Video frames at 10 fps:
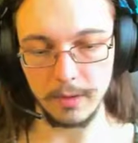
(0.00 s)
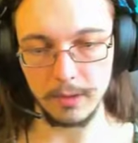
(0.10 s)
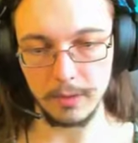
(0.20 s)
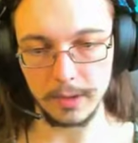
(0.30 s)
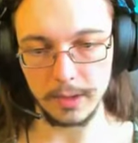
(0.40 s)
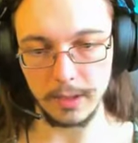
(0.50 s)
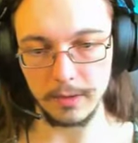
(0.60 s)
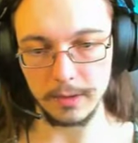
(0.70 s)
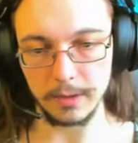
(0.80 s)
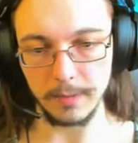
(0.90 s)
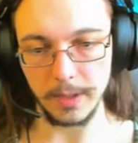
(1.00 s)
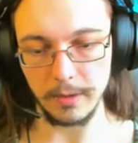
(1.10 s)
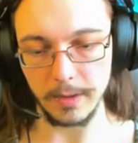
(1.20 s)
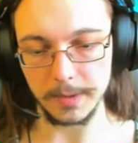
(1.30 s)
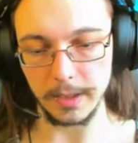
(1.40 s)
two of the stairs
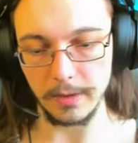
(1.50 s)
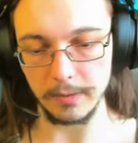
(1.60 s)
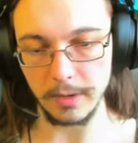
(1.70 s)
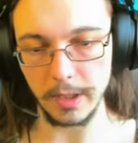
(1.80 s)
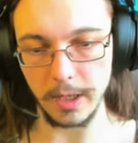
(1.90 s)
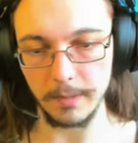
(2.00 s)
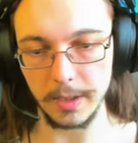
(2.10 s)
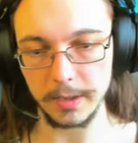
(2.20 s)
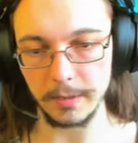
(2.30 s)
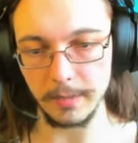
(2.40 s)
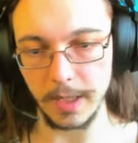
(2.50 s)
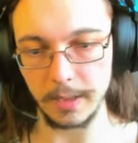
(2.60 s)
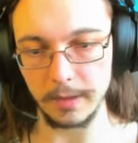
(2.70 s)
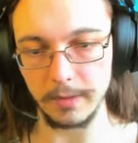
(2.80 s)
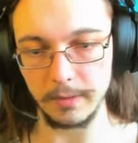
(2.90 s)
appeared upside down. Darn it, I'm placing them
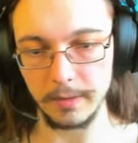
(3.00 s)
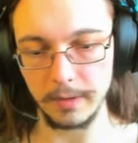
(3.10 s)
badly too.